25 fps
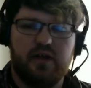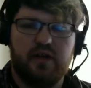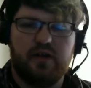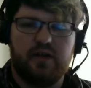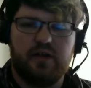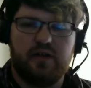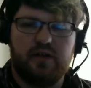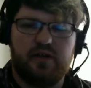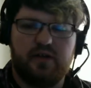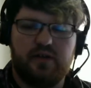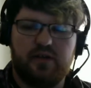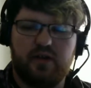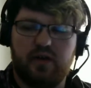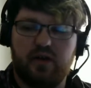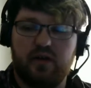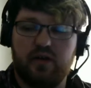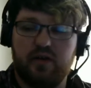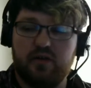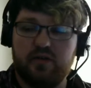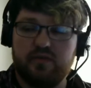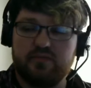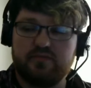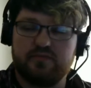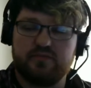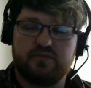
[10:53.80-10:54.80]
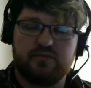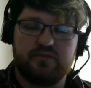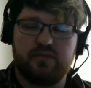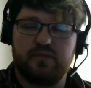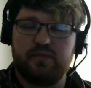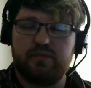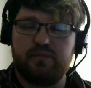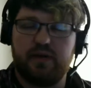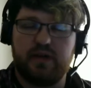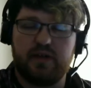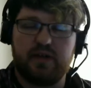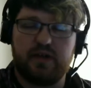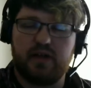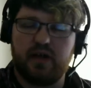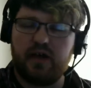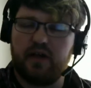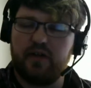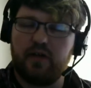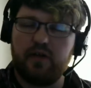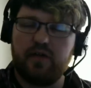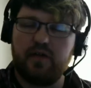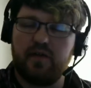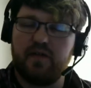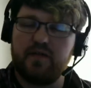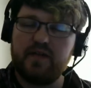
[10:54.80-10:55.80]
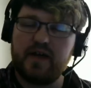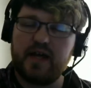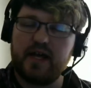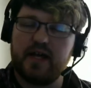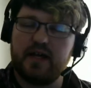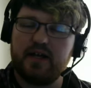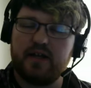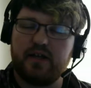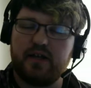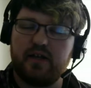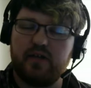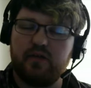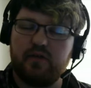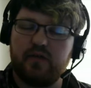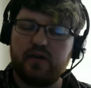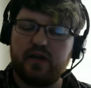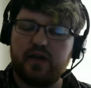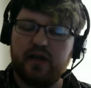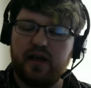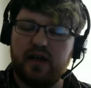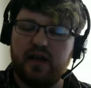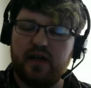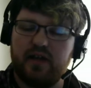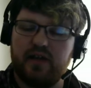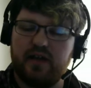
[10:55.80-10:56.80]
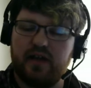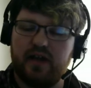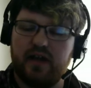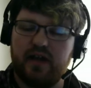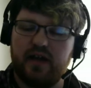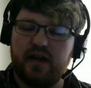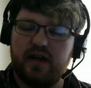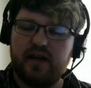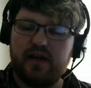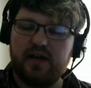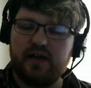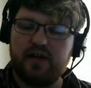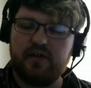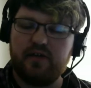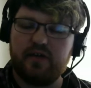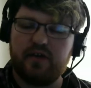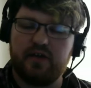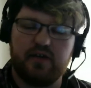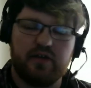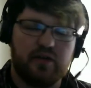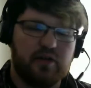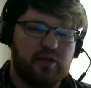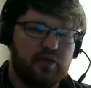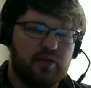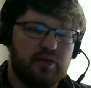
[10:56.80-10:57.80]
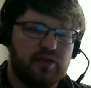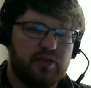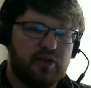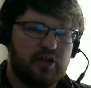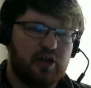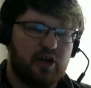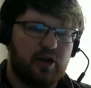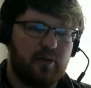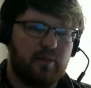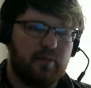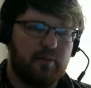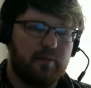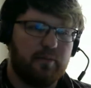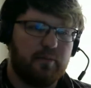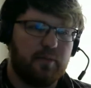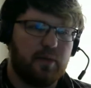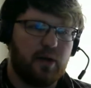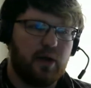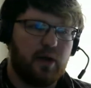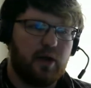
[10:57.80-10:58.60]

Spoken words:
So but other than that, you can use some